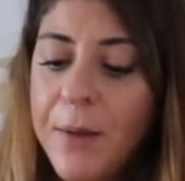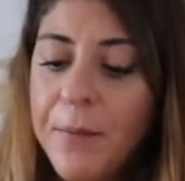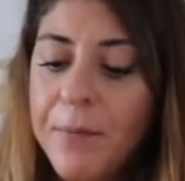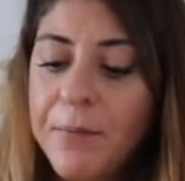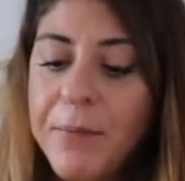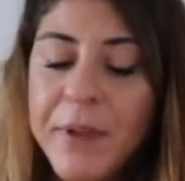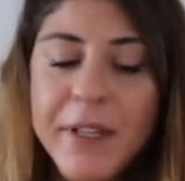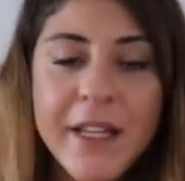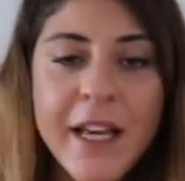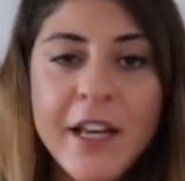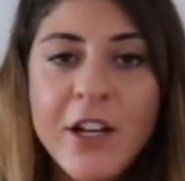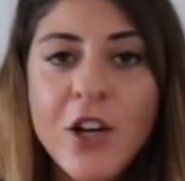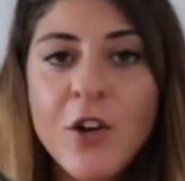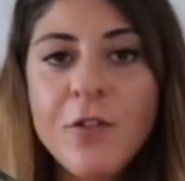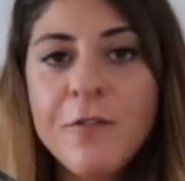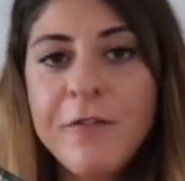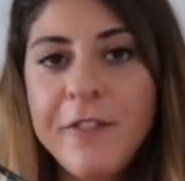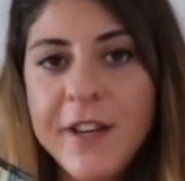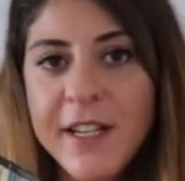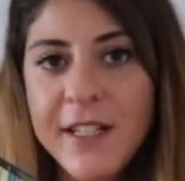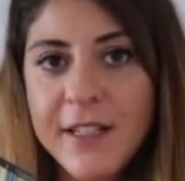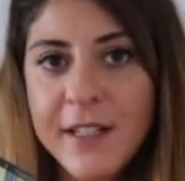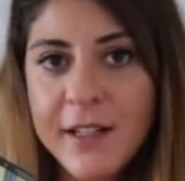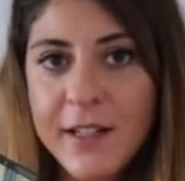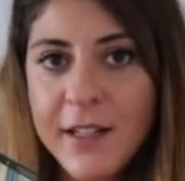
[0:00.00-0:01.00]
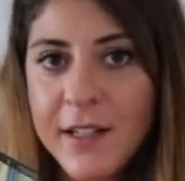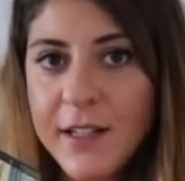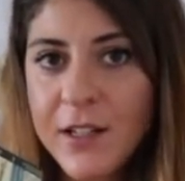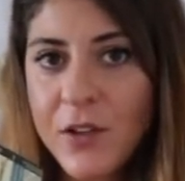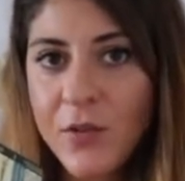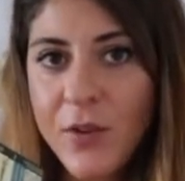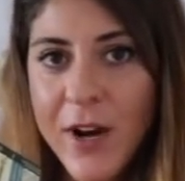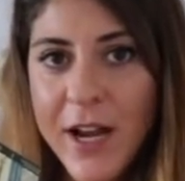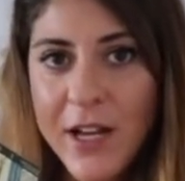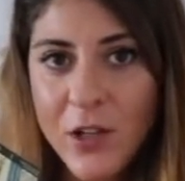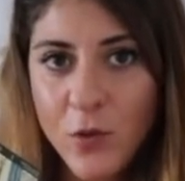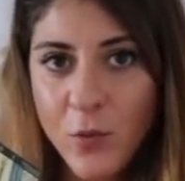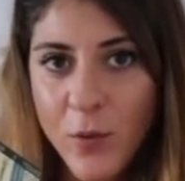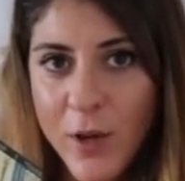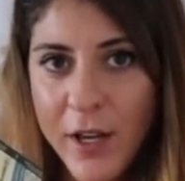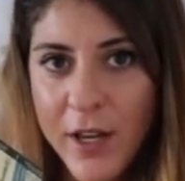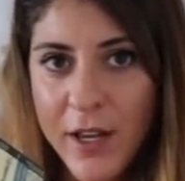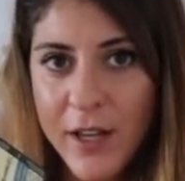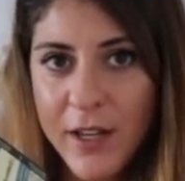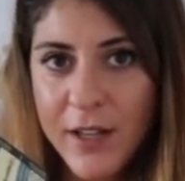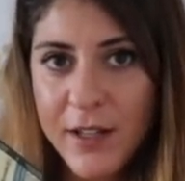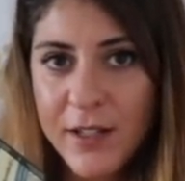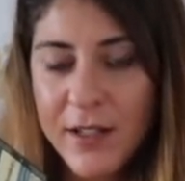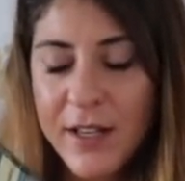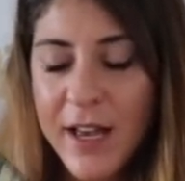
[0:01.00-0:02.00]
But they don't fix it in the right
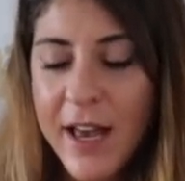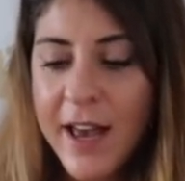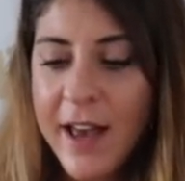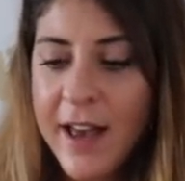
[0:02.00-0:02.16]
way.